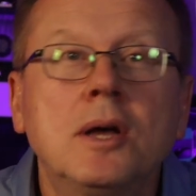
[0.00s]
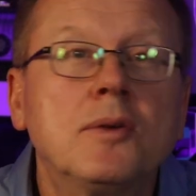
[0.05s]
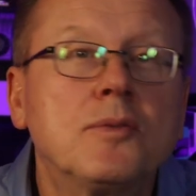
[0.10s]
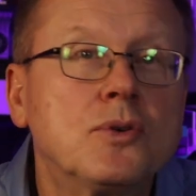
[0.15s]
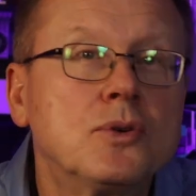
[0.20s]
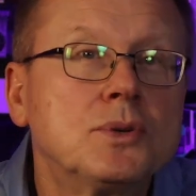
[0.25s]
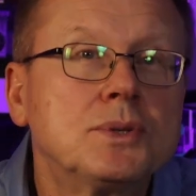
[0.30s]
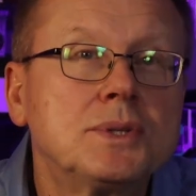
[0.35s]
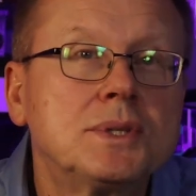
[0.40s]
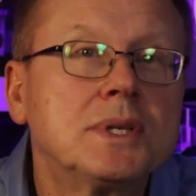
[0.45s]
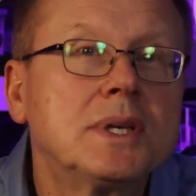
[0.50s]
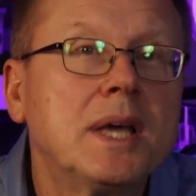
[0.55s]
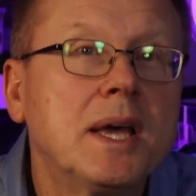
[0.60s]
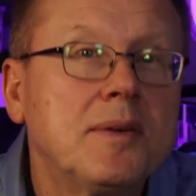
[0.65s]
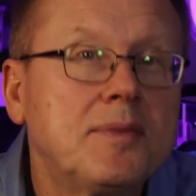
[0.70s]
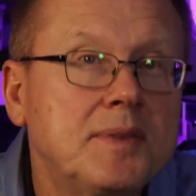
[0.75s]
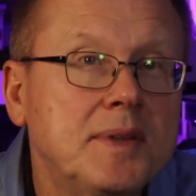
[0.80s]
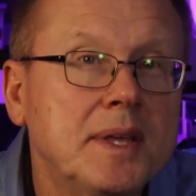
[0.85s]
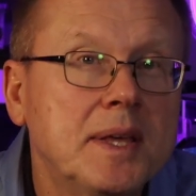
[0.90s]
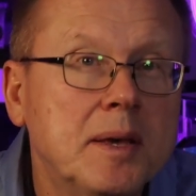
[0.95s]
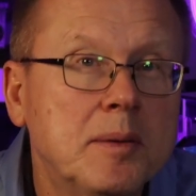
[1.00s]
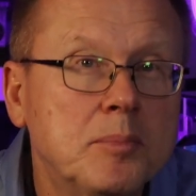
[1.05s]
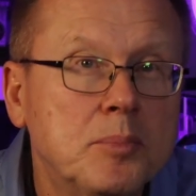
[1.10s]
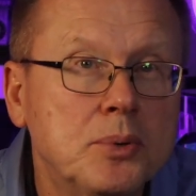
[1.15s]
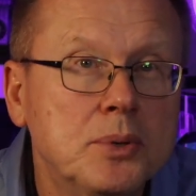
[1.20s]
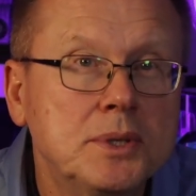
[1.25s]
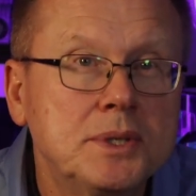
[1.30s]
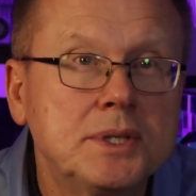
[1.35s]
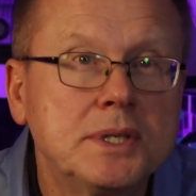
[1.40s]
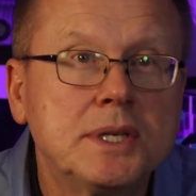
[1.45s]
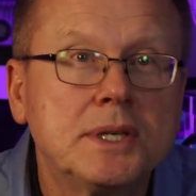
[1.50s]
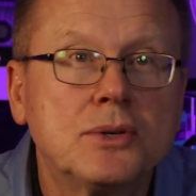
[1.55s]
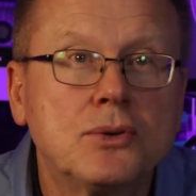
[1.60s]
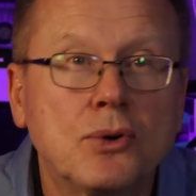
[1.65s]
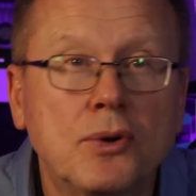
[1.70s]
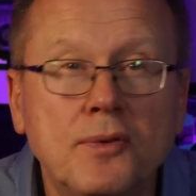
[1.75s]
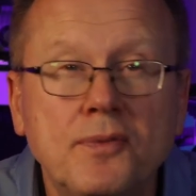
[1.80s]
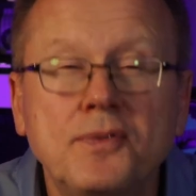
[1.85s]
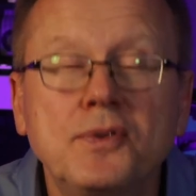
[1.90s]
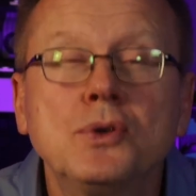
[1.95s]
First, F D M printing,
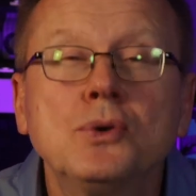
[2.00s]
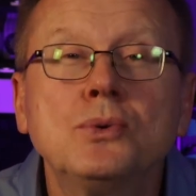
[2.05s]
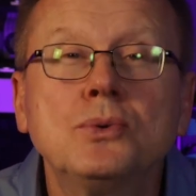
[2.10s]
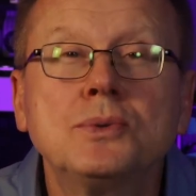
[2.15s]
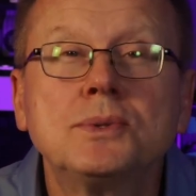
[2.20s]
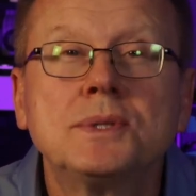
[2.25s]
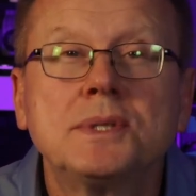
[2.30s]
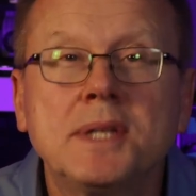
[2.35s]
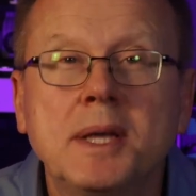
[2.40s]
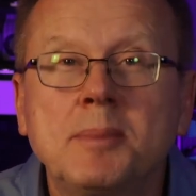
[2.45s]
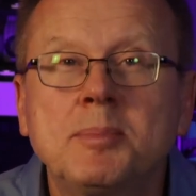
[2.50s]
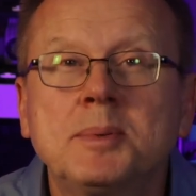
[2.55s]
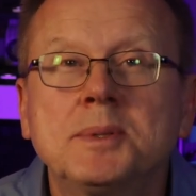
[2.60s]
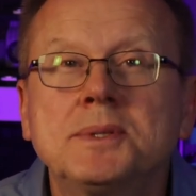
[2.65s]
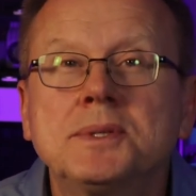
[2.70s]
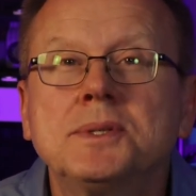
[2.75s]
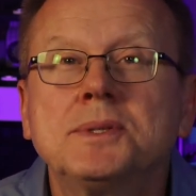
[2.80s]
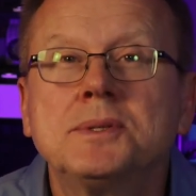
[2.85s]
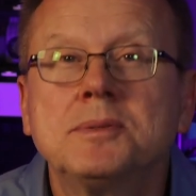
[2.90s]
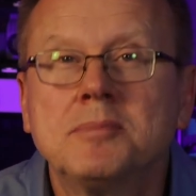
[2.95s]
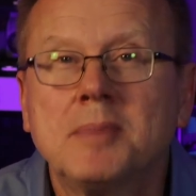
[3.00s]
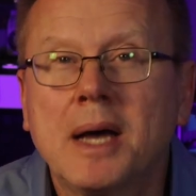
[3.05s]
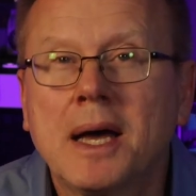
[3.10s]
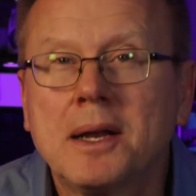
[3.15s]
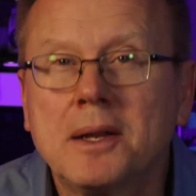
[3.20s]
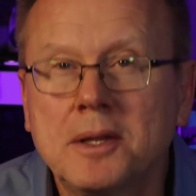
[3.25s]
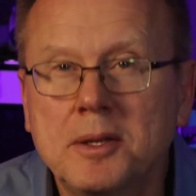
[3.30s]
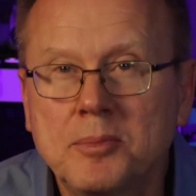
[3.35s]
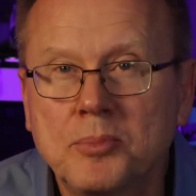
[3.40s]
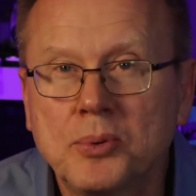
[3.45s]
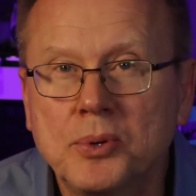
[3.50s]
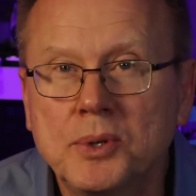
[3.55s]
or fused deposition modeling